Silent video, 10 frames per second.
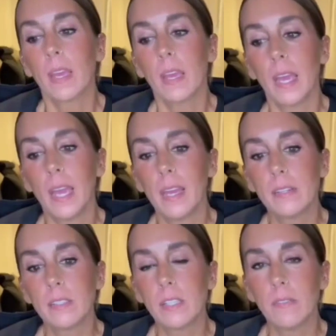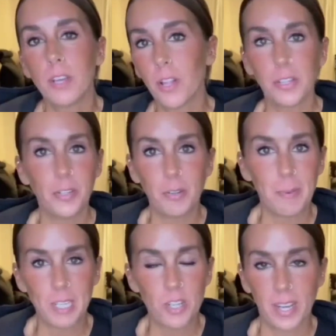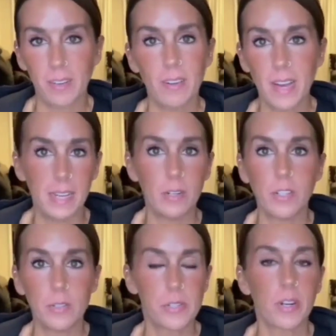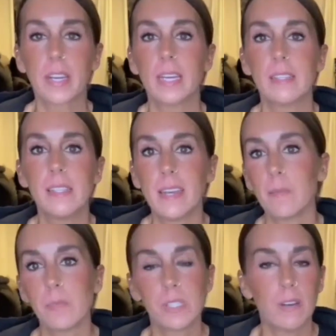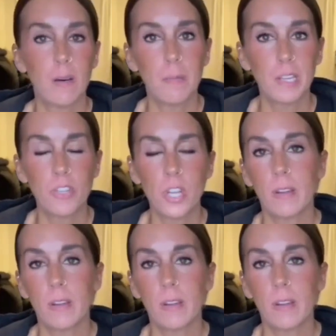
and if y'all are new to my channel, I don't use her kids' names on my channel.